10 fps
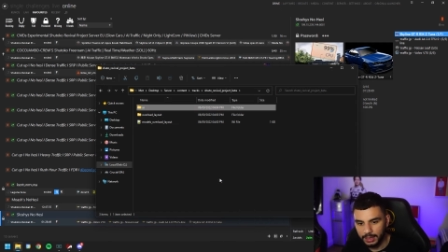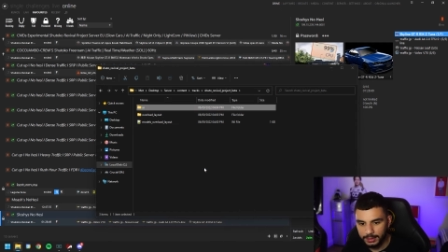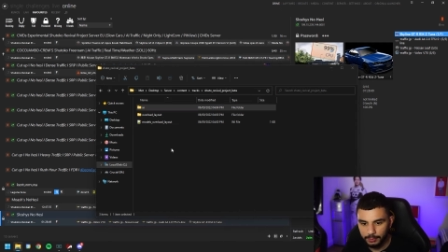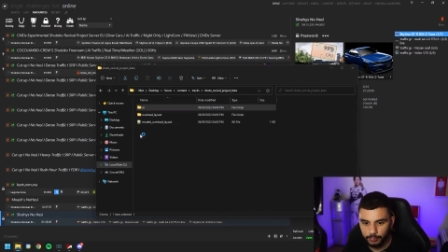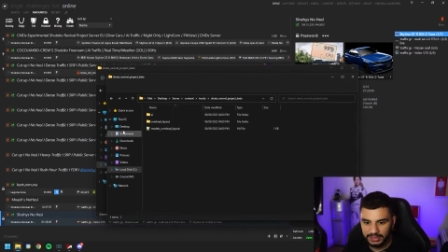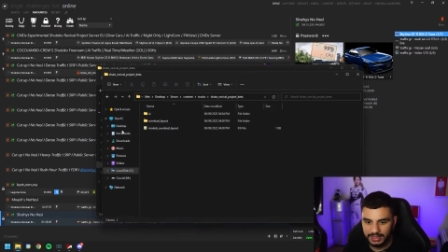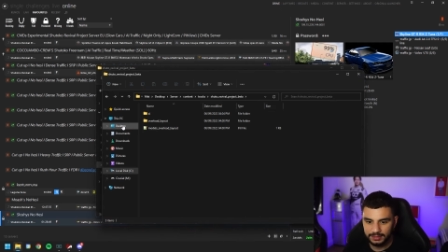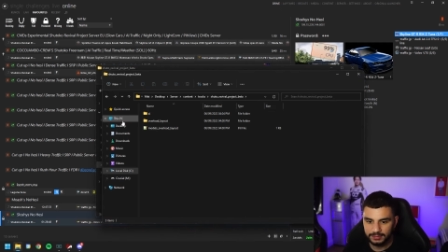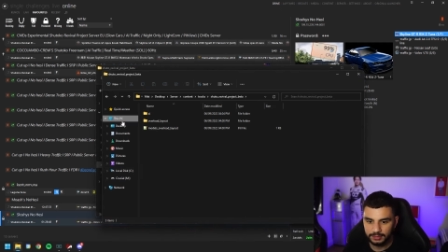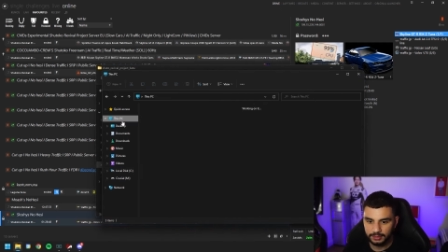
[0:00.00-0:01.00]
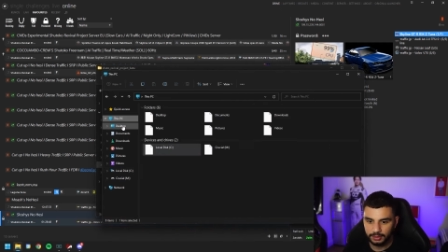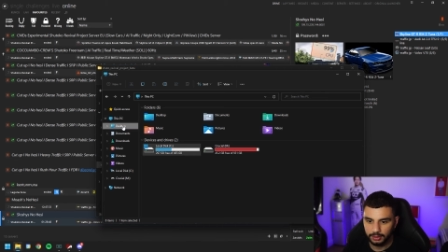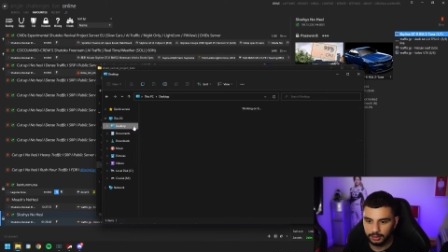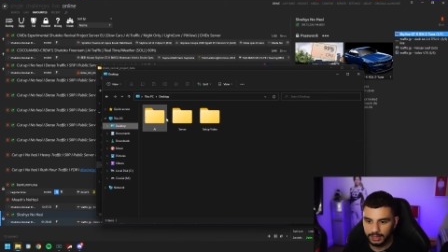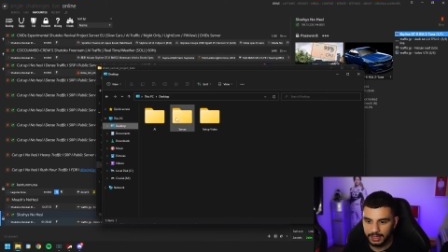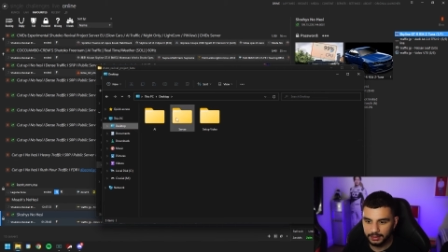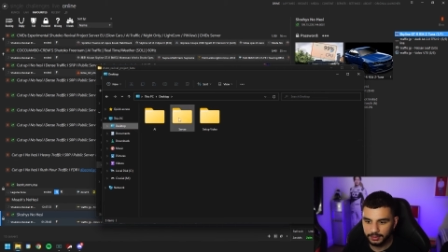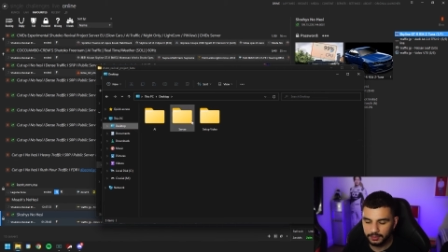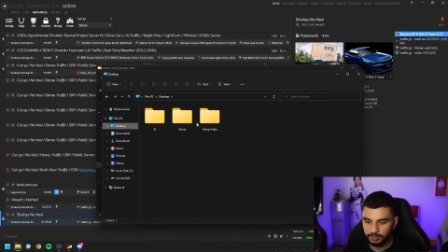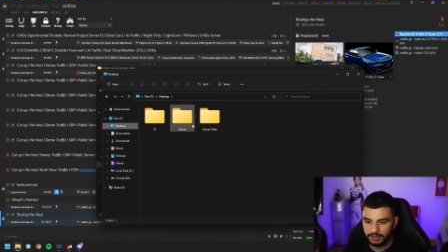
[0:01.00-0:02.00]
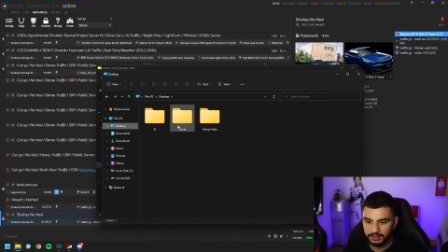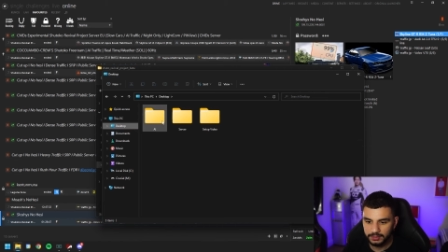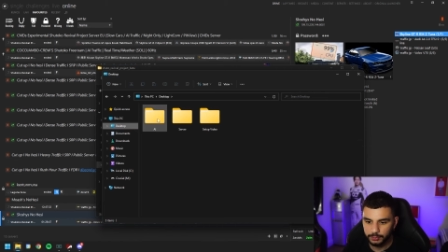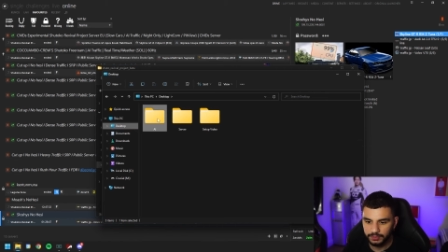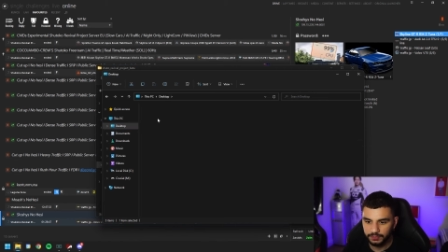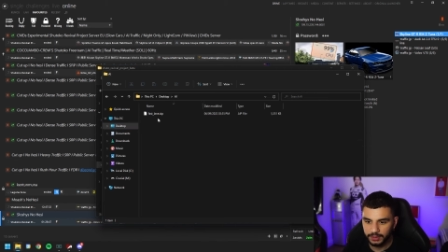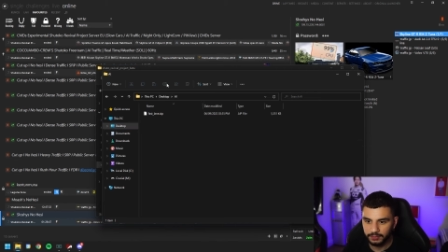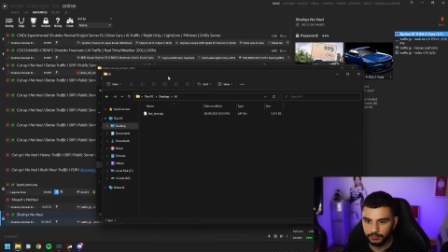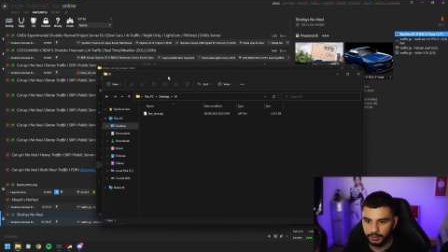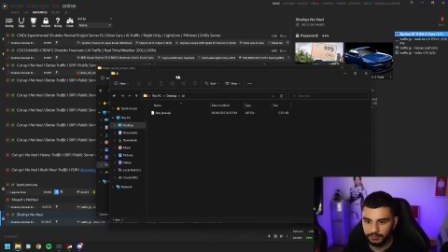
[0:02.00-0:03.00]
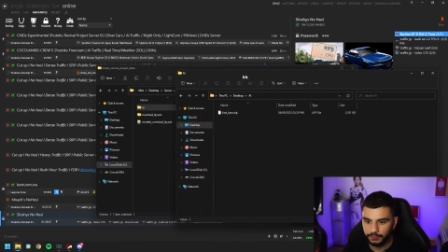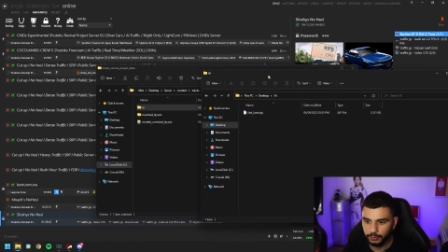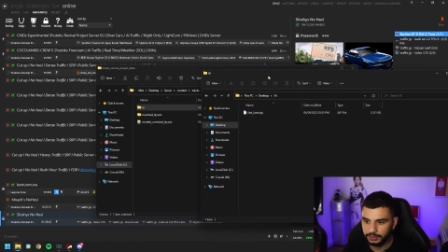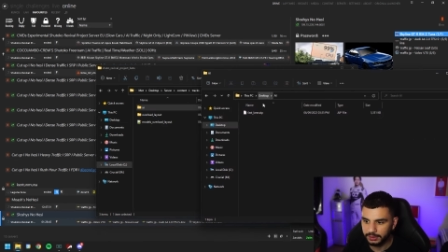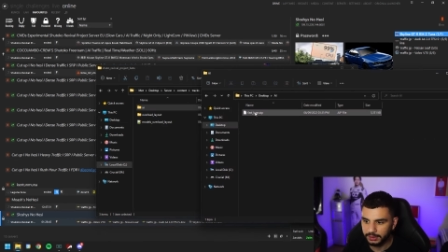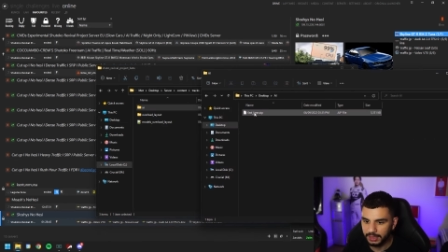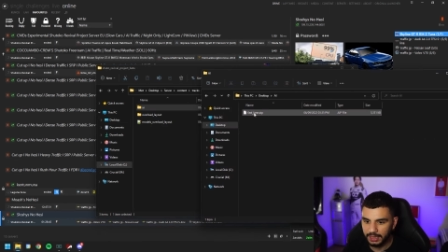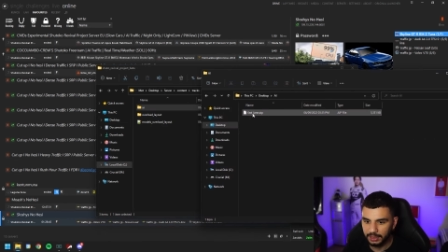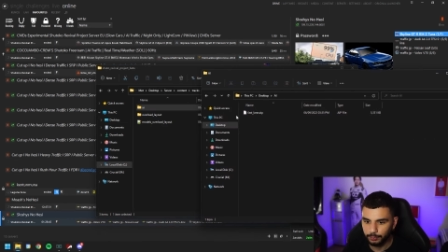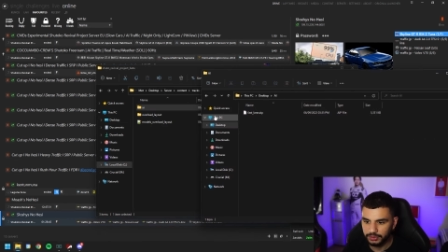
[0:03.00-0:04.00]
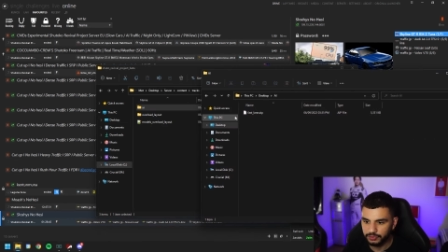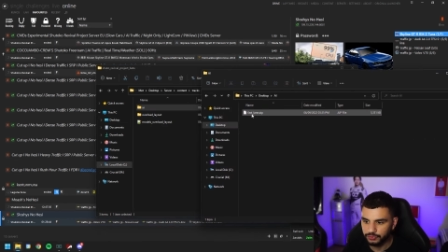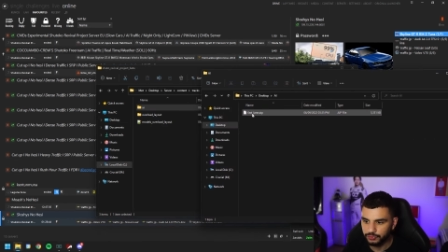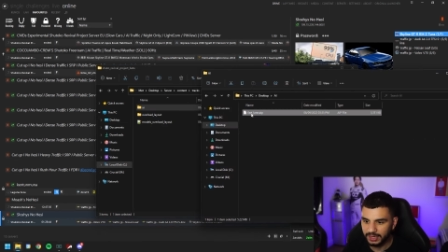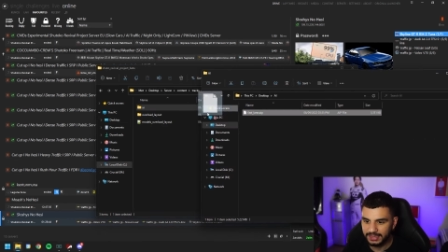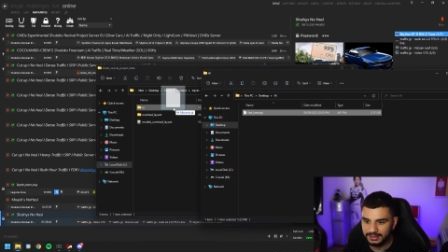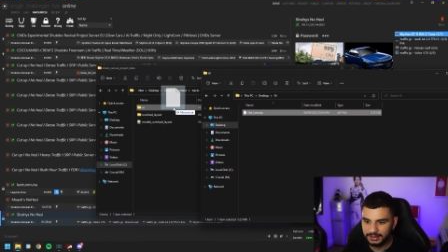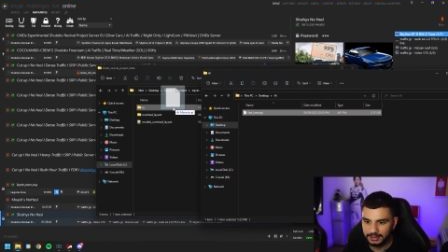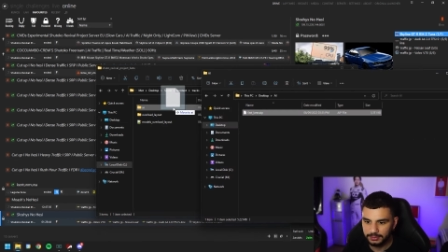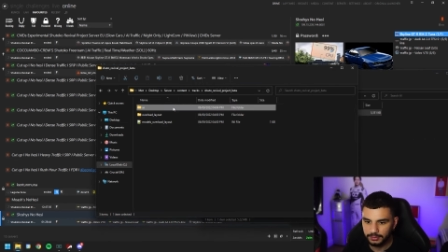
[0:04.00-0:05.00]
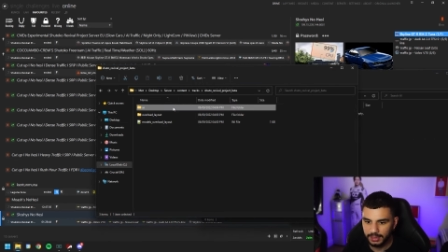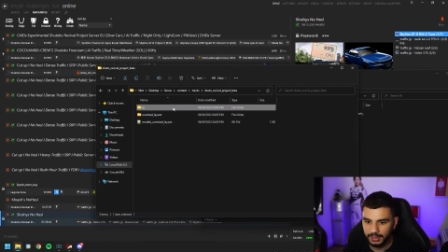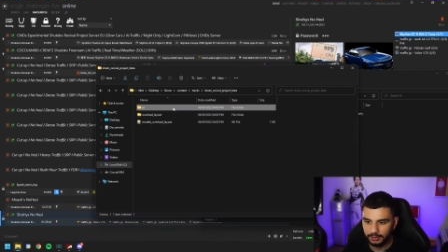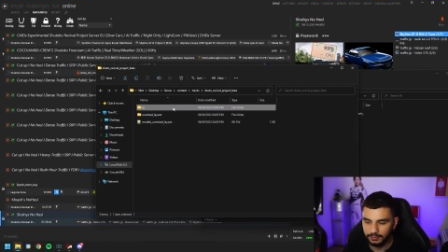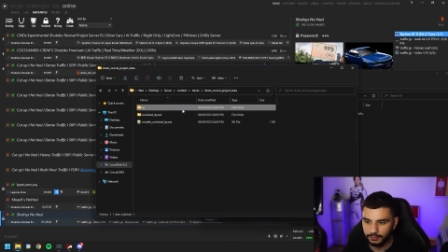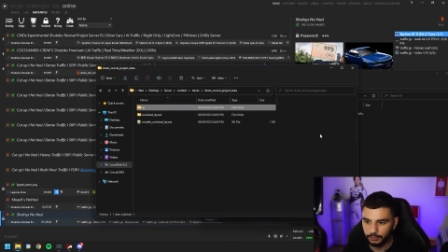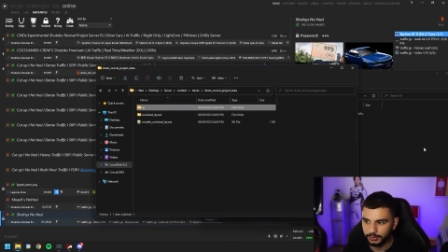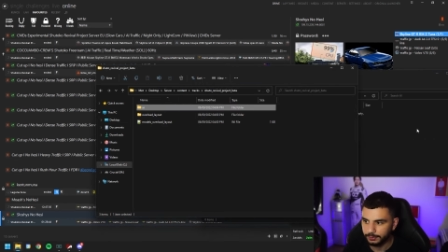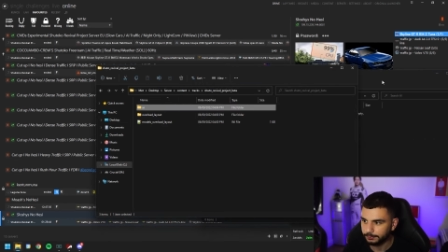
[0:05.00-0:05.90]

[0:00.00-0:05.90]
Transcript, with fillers: And then we get our AI splines that we find from our folder, and then we just drag it into the AI folder.